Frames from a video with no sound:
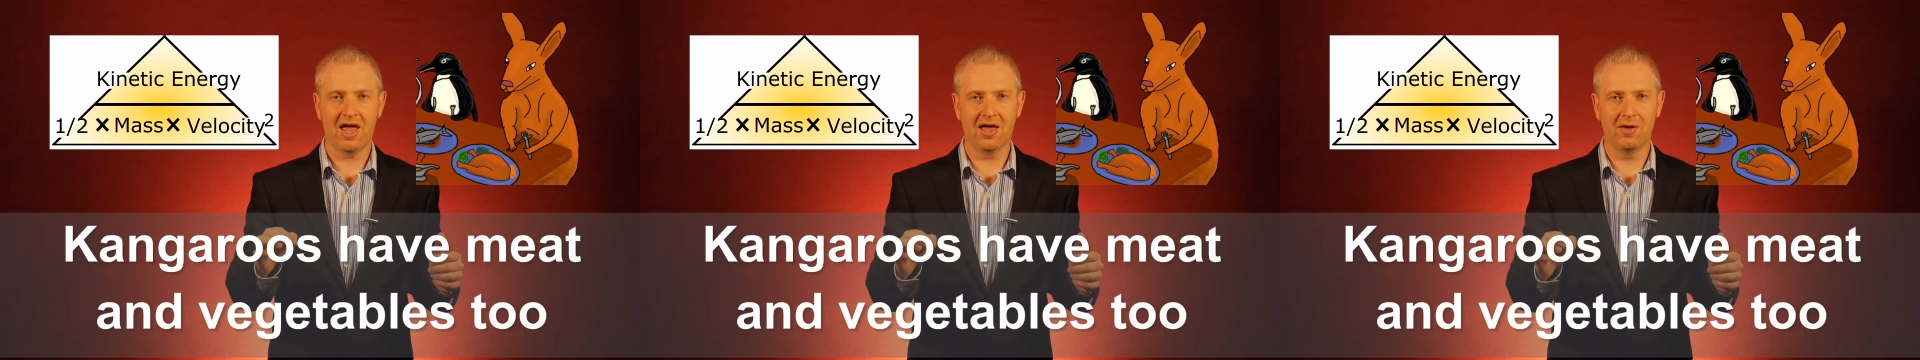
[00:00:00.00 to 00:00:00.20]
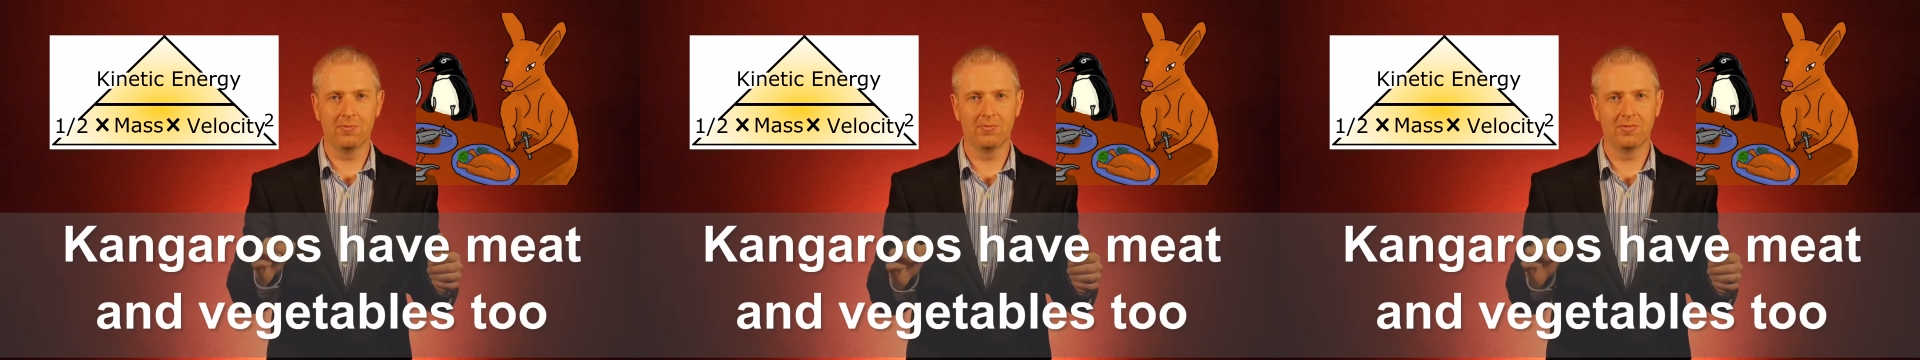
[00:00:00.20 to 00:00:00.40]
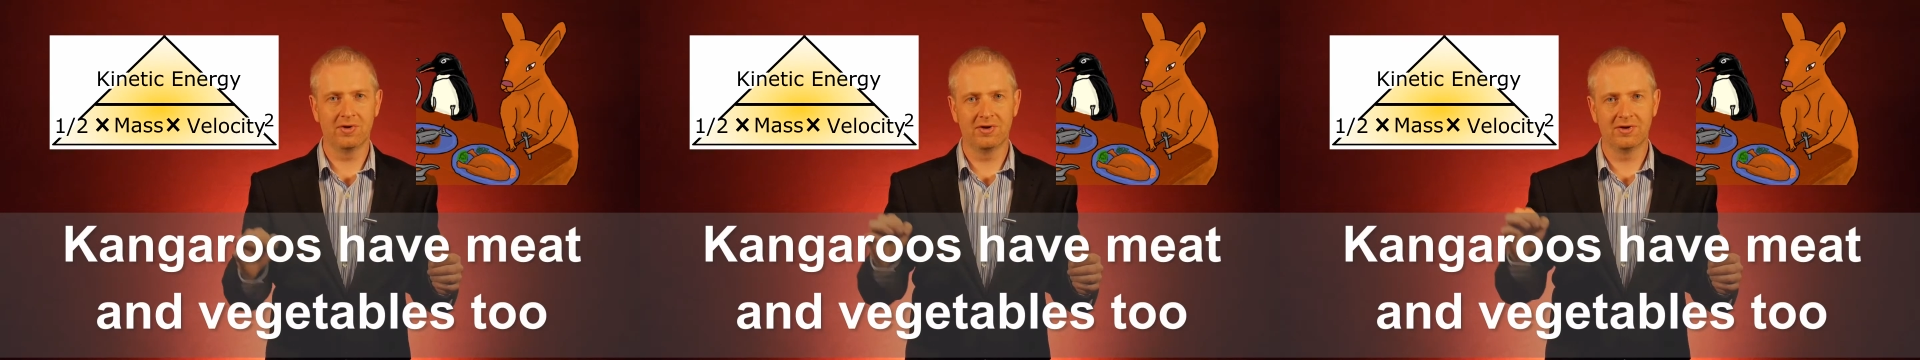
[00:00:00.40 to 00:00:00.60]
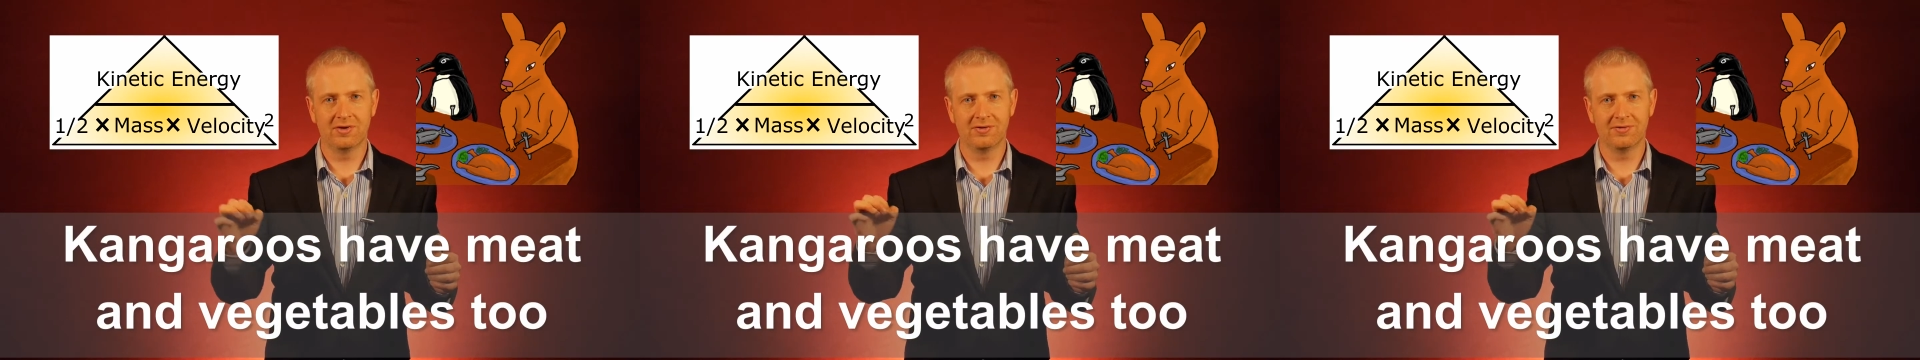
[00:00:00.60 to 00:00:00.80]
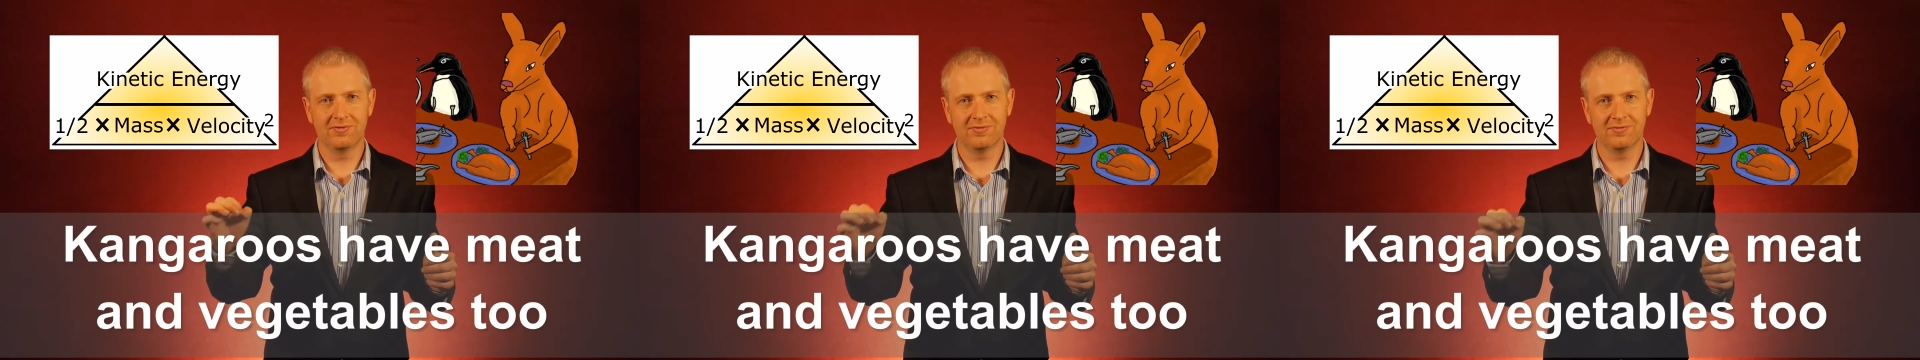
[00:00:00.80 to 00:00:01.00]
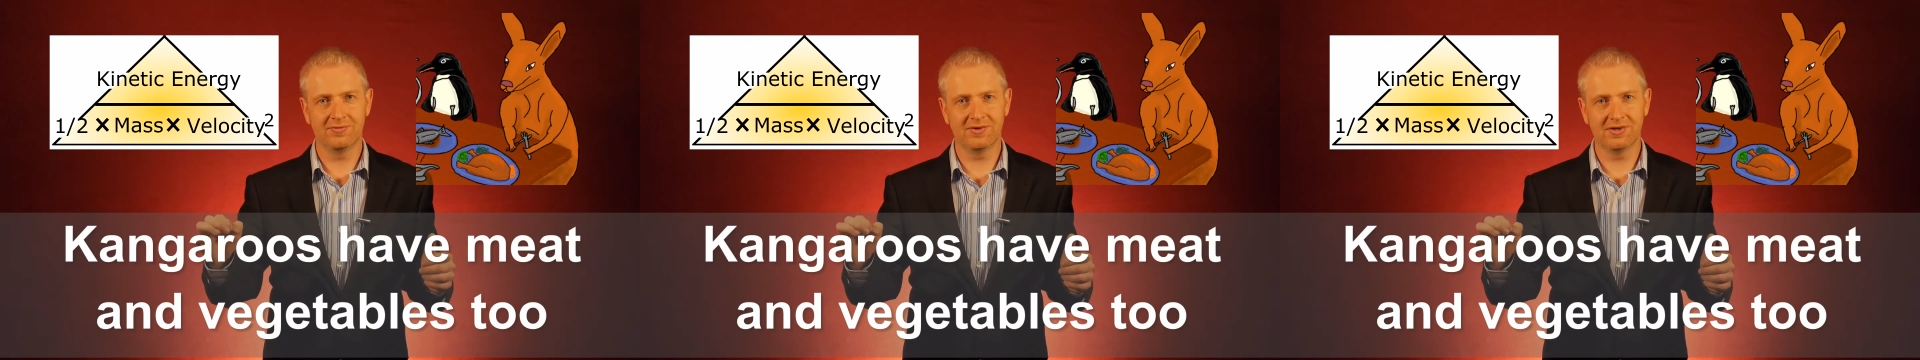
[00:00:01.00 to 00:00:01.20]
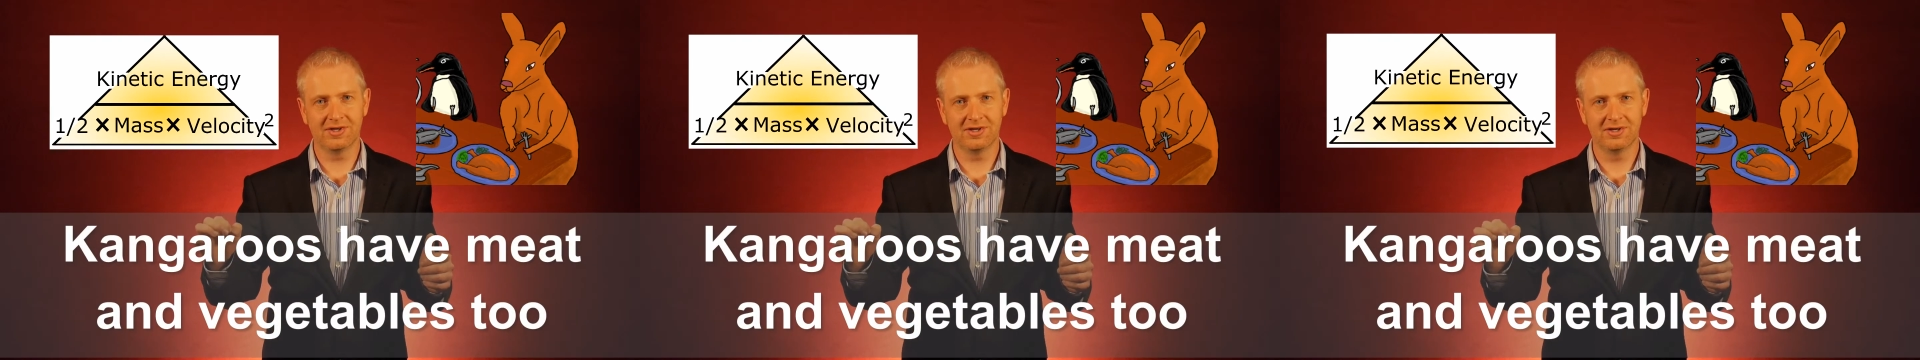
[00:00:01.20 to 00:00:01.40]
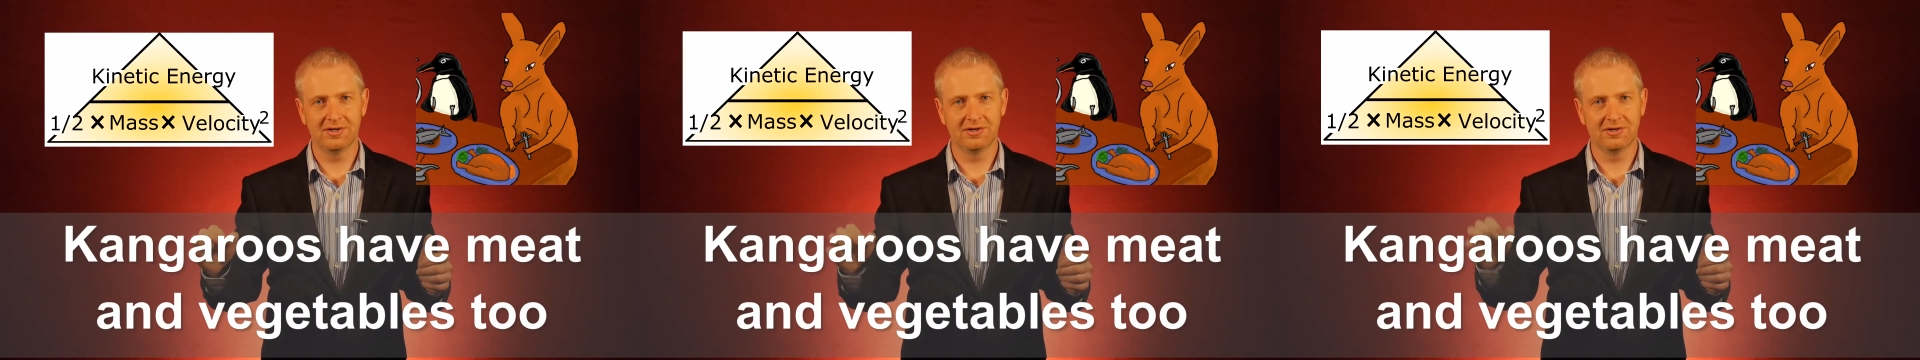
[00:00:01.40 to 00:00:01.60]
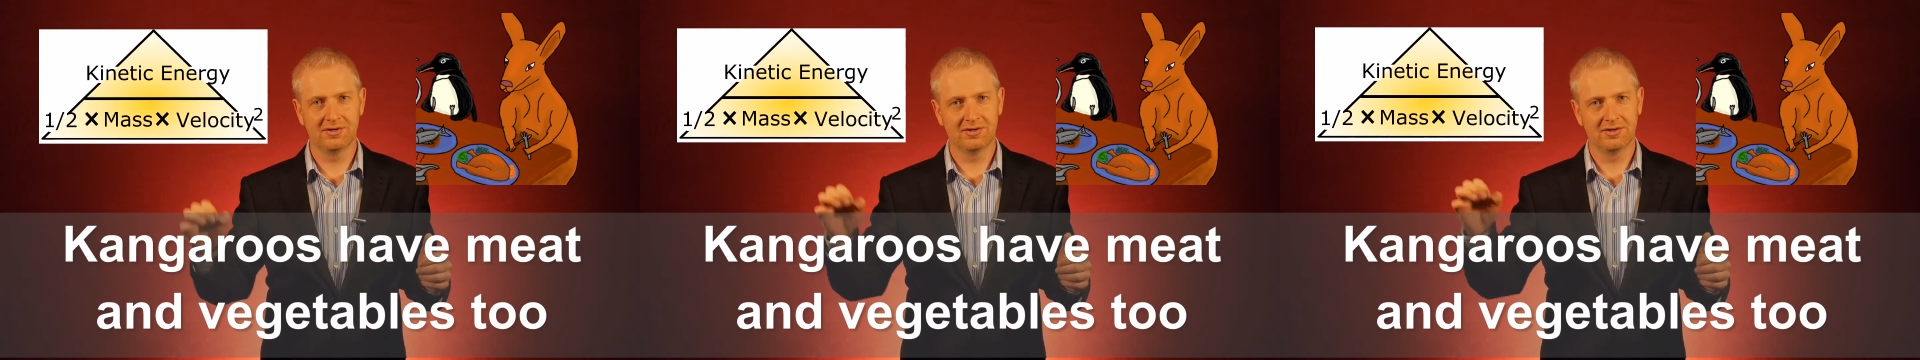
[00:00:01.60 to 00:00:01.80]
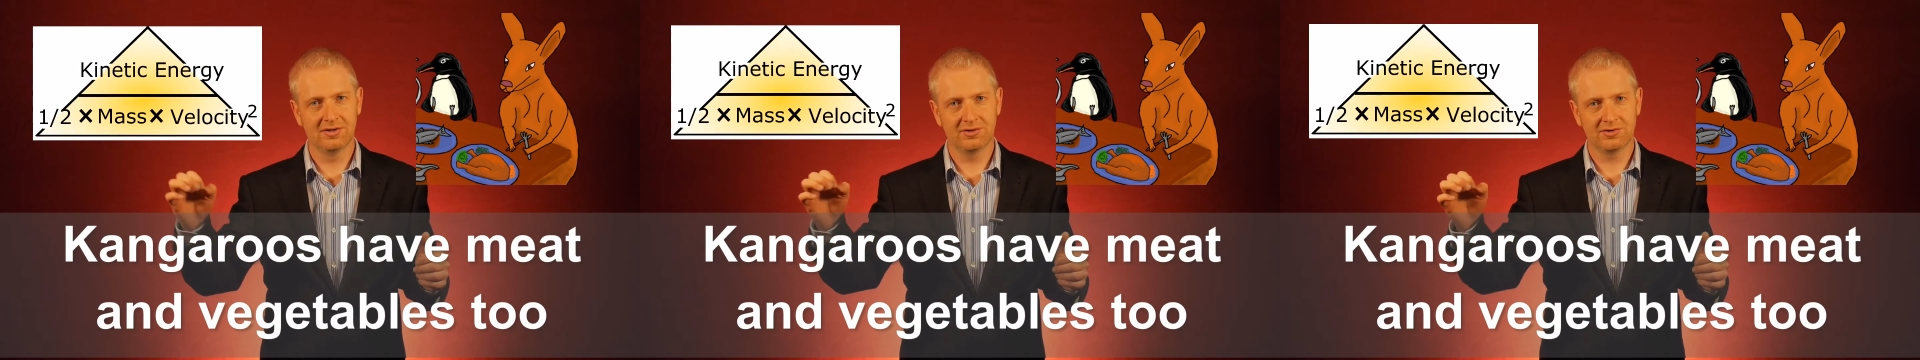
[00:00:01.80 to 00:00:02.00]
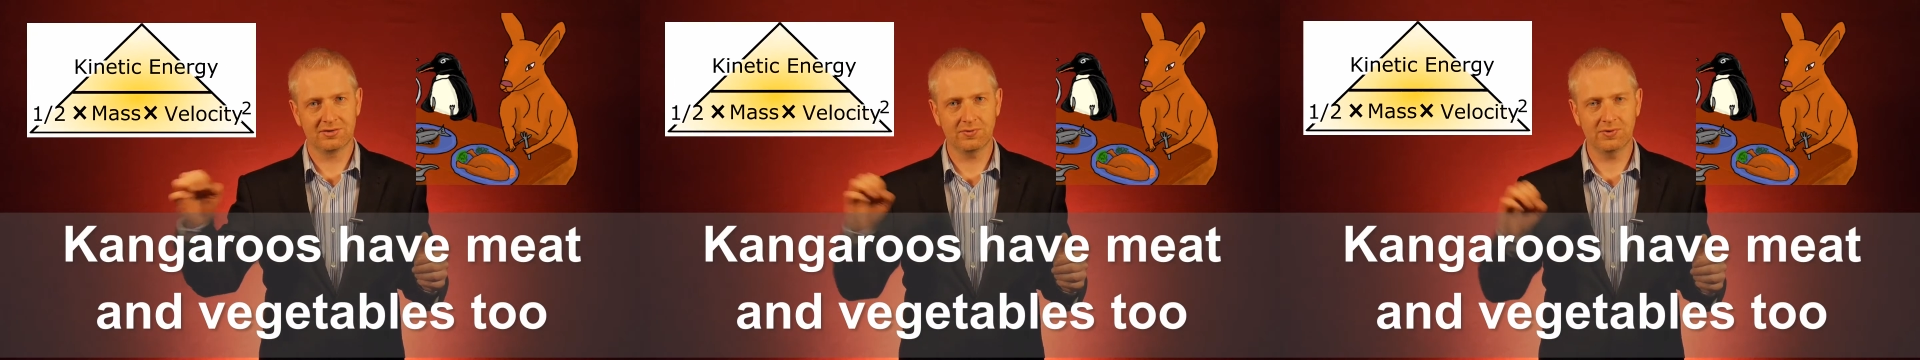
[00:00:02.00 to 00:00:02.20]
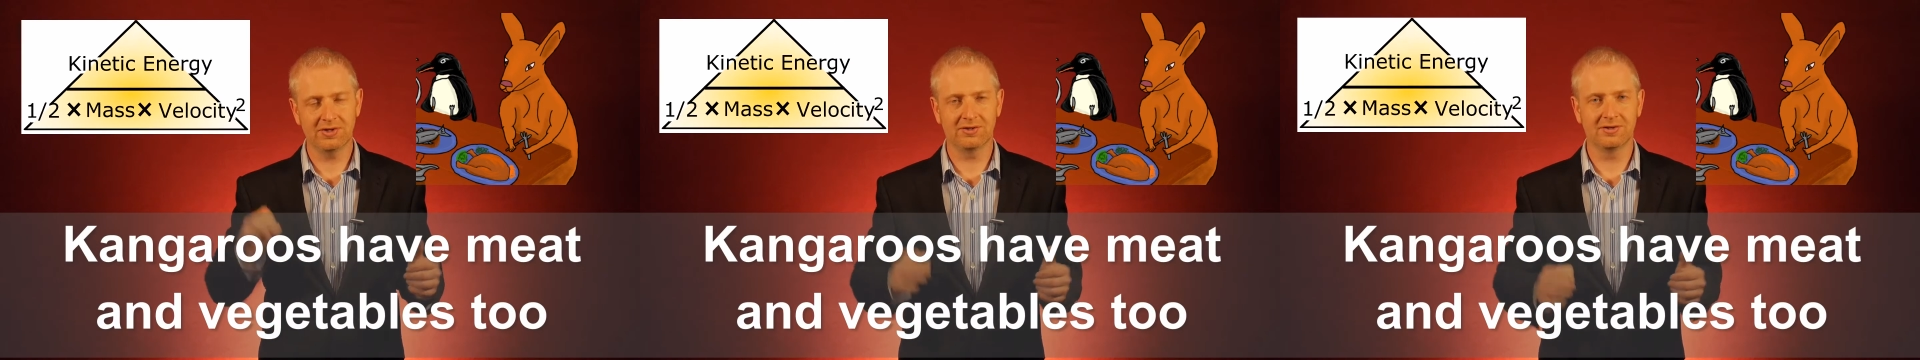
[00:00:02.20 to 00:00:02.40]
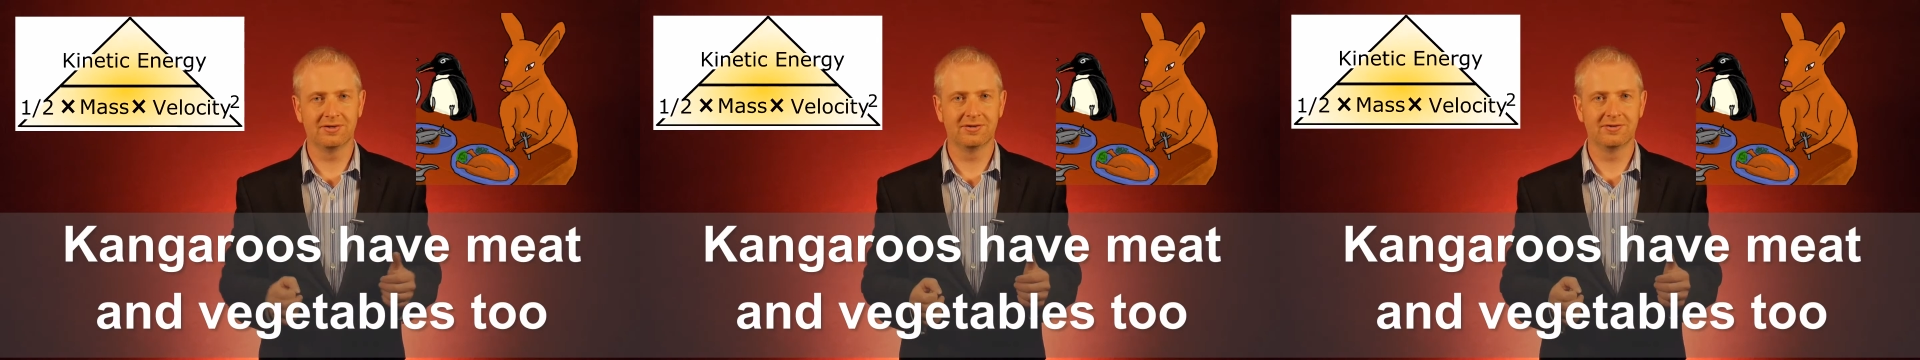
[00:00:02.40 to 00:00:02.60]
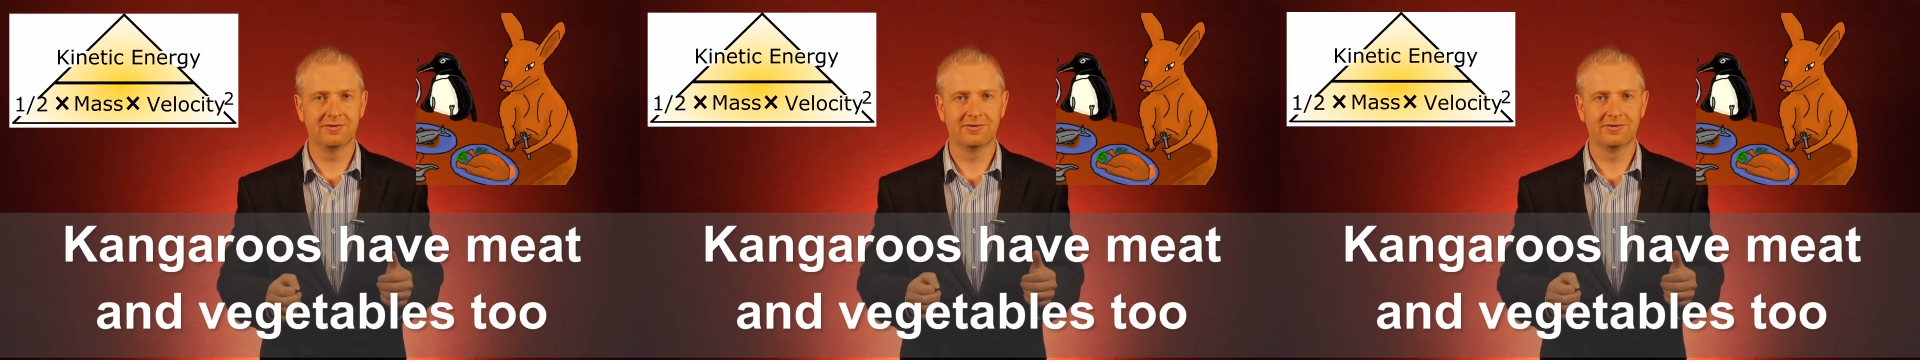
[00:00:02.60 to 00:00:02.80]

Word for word: mv squared.